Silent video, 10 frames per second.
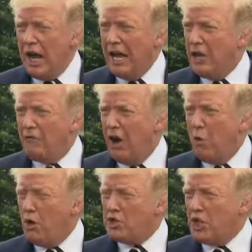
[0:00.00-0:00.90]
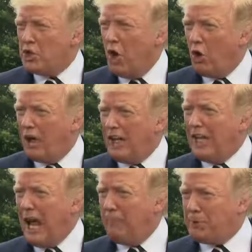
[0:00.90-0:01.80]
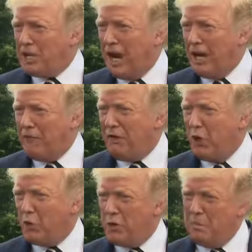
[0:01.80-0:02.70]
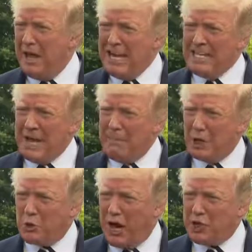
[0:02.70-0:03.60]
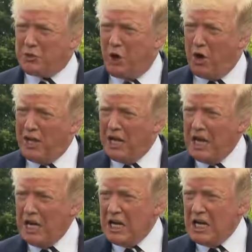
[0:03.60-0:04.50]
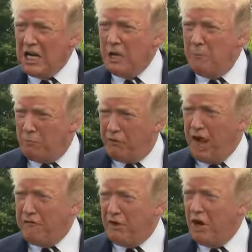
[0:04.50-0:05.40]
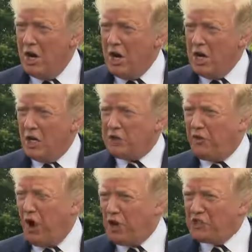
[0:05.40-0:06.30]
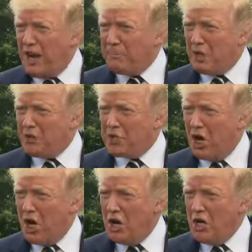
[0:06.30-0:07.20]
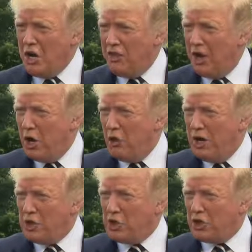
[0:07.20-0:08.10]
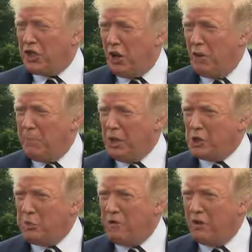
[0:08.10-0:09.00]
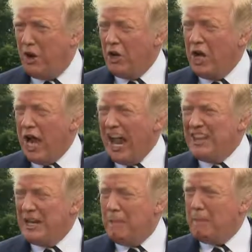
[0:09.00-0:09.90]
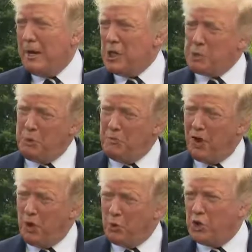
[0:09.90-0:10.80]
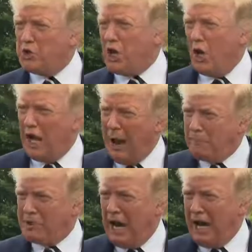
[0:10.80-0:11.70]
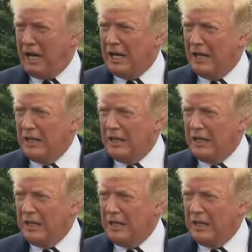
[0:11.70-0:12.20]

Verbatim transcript: And the vote was a totally lopsided vote with many Democrats voting in favor. As far as I'm concerned, they already took their impeachment vote. And the impeachment vote was so lopsided.